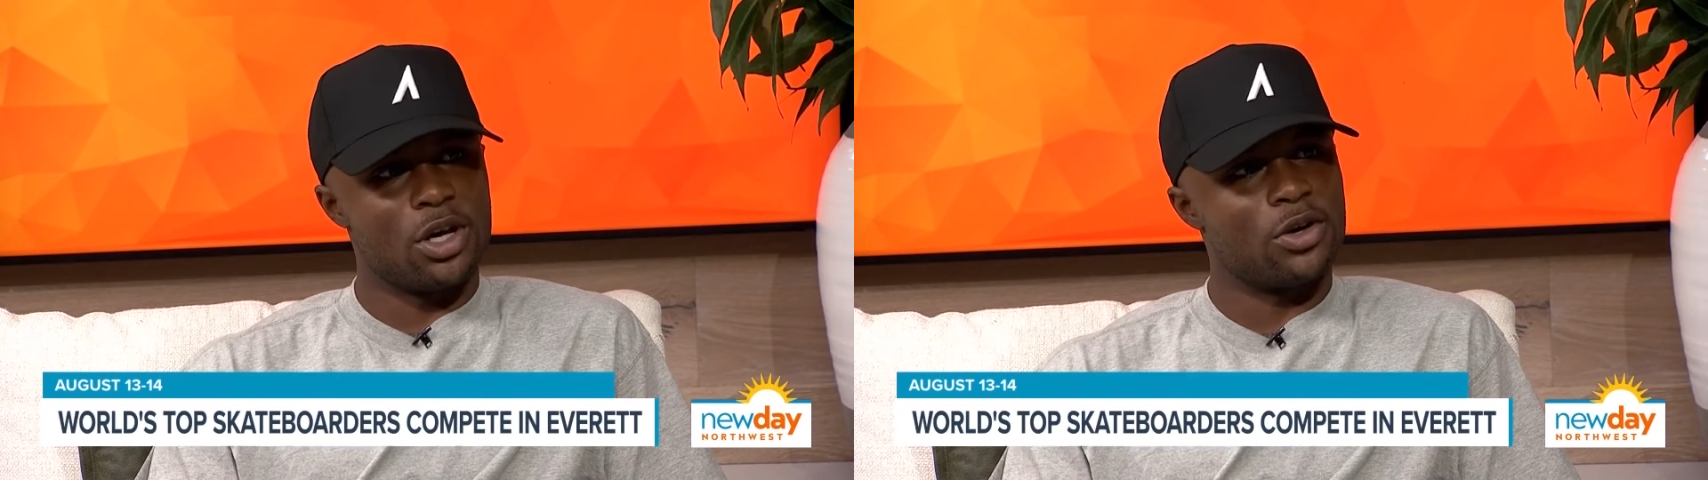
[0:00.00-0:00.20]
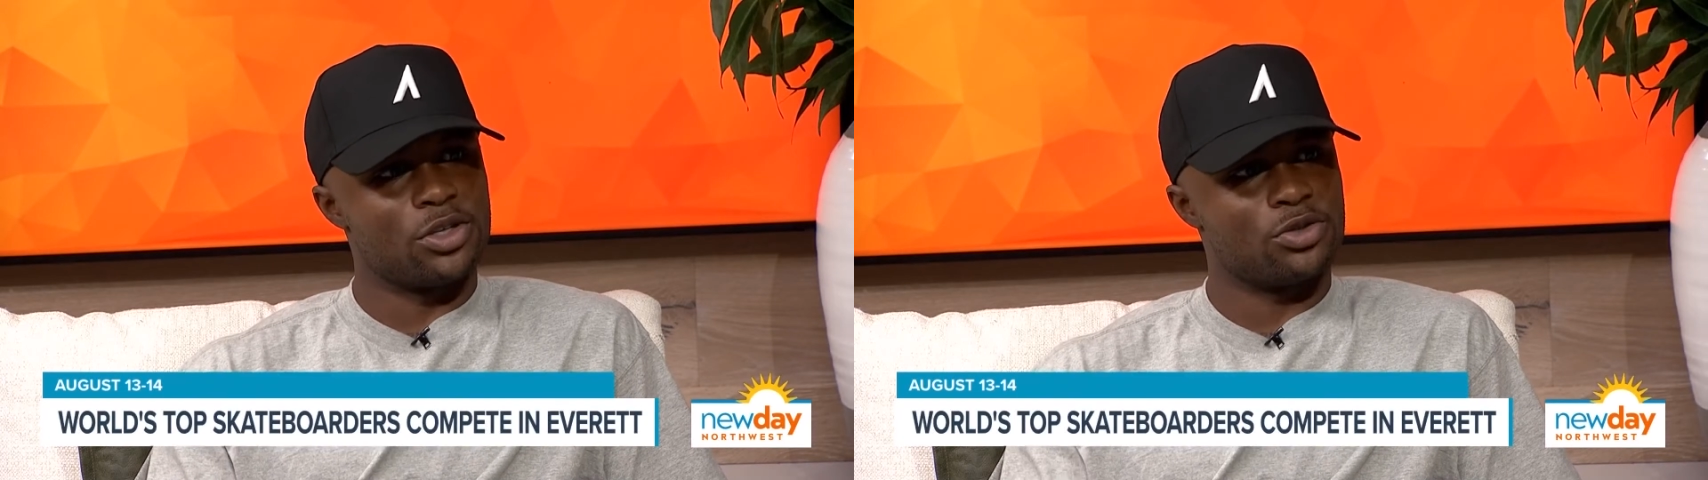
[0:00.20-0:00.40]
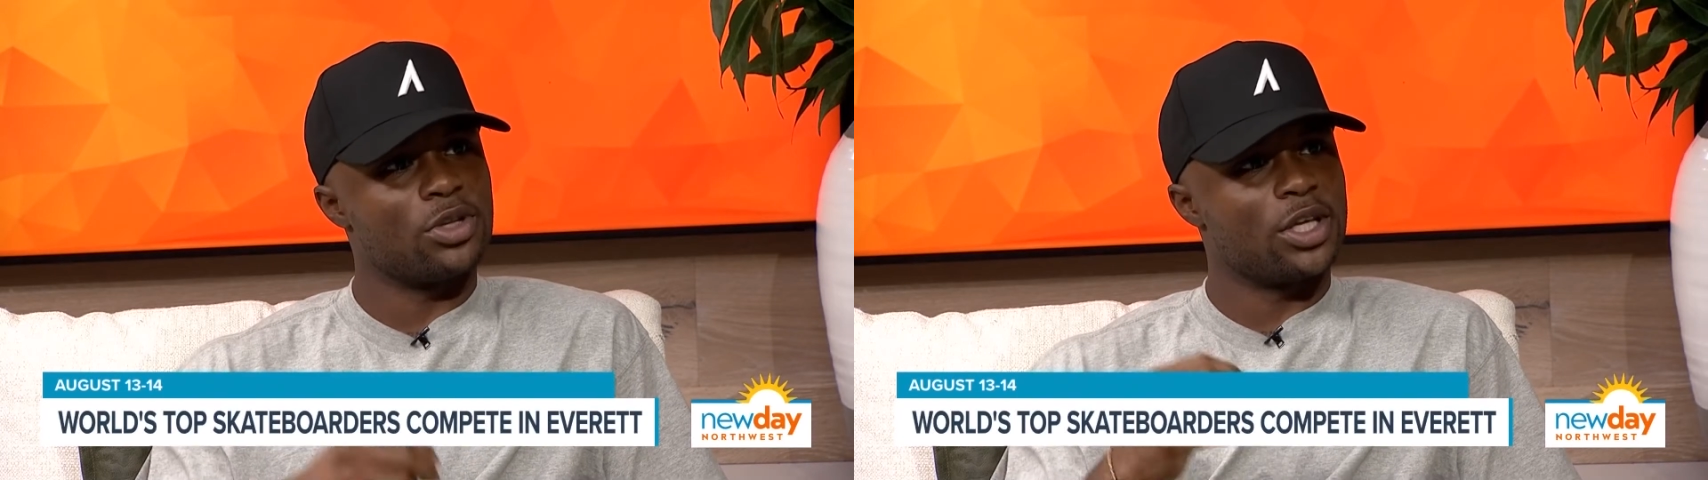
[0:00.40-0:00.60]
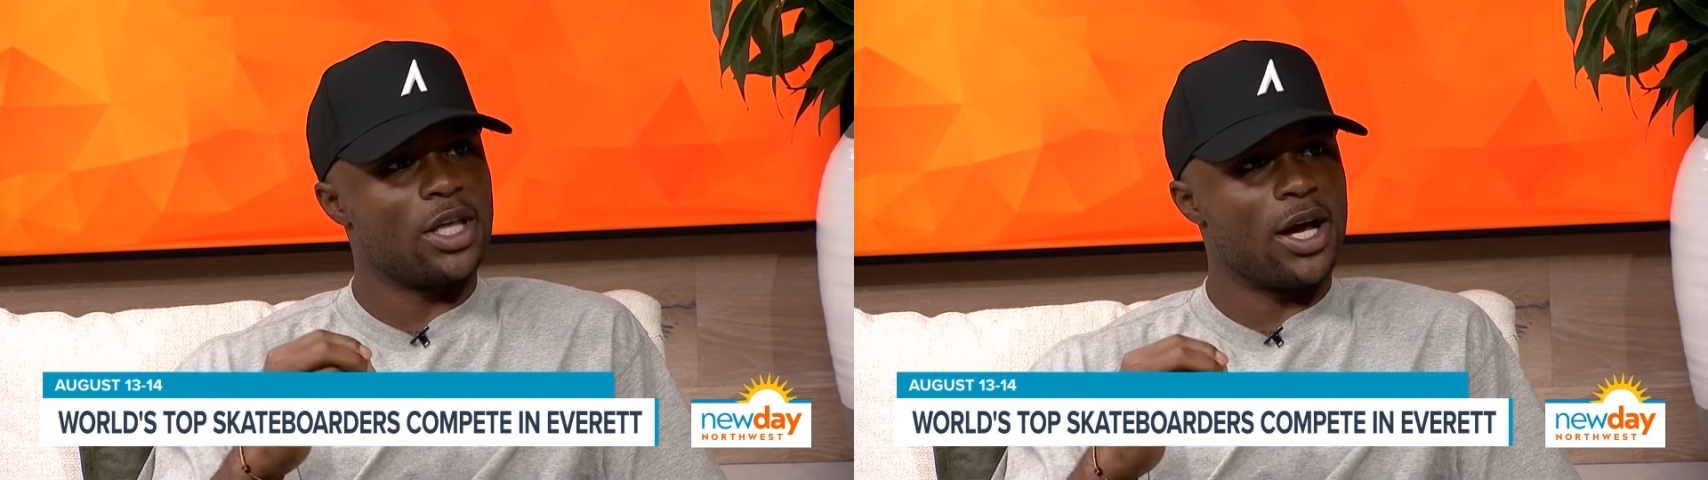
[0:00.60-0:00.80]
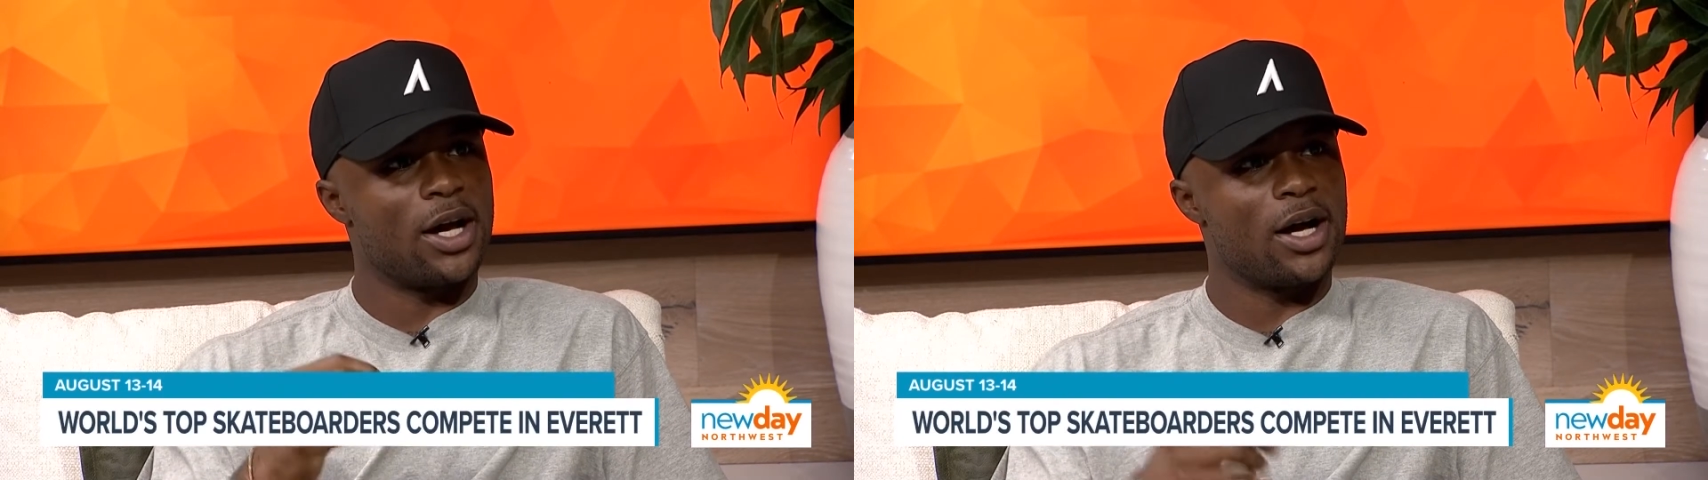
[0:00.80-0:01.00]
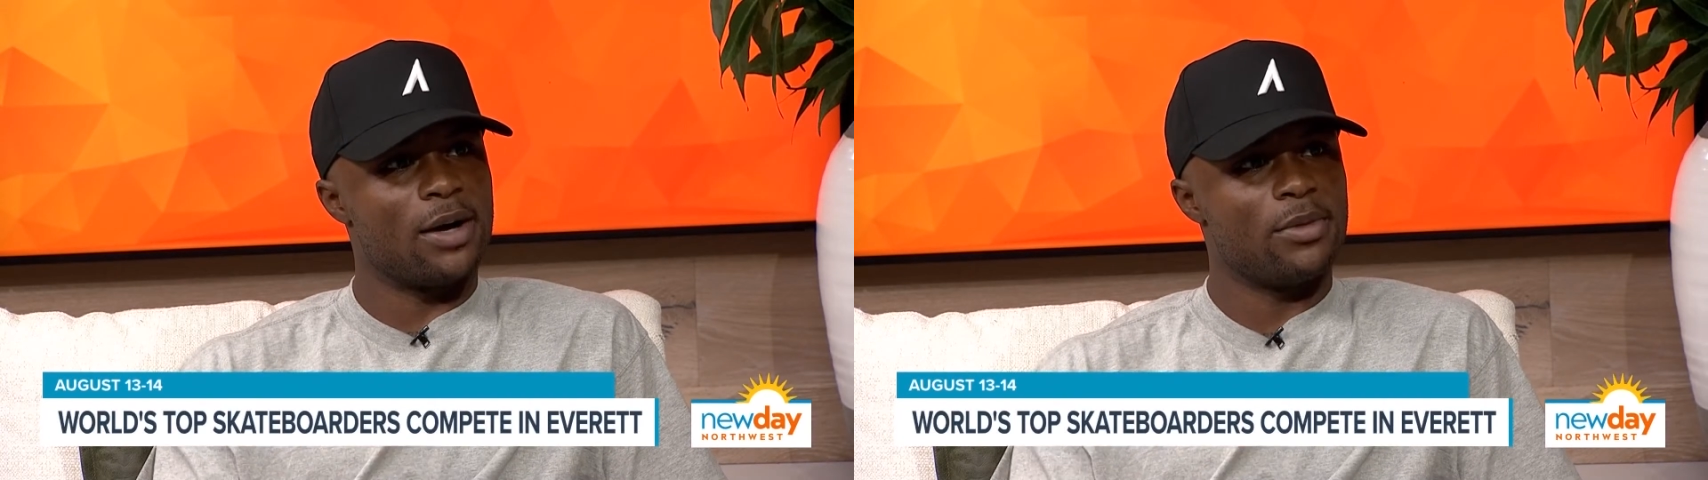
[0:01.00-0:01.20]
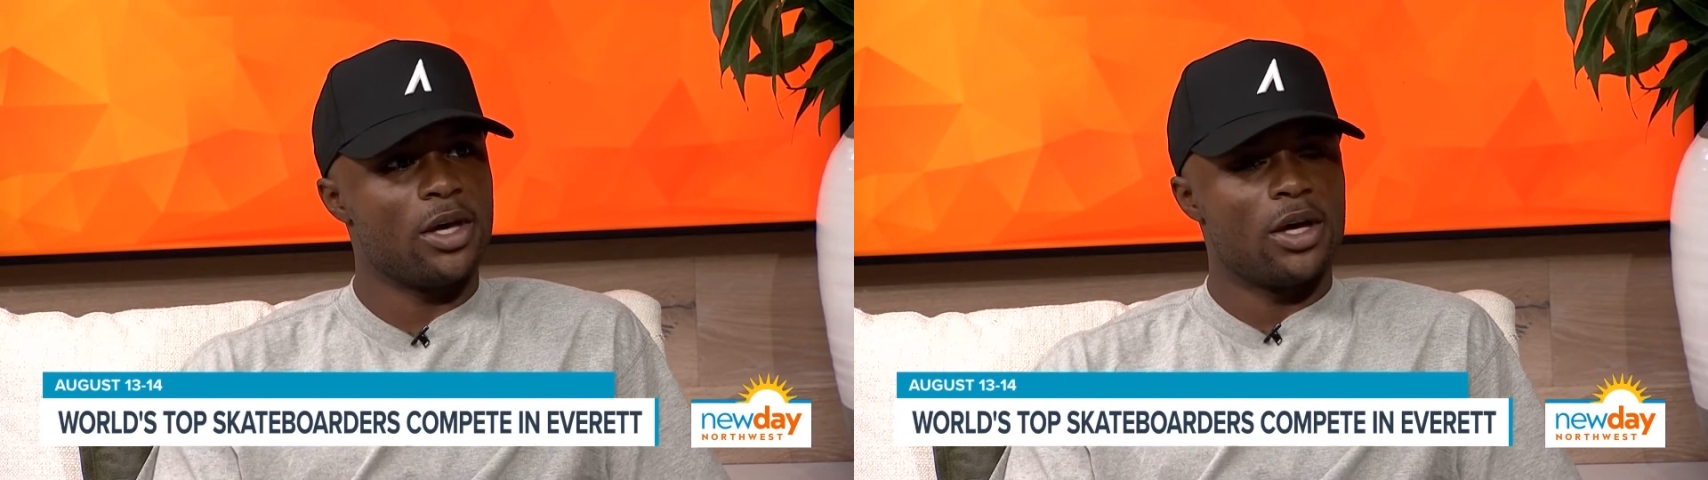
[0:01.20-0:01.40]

go to streetleague.com,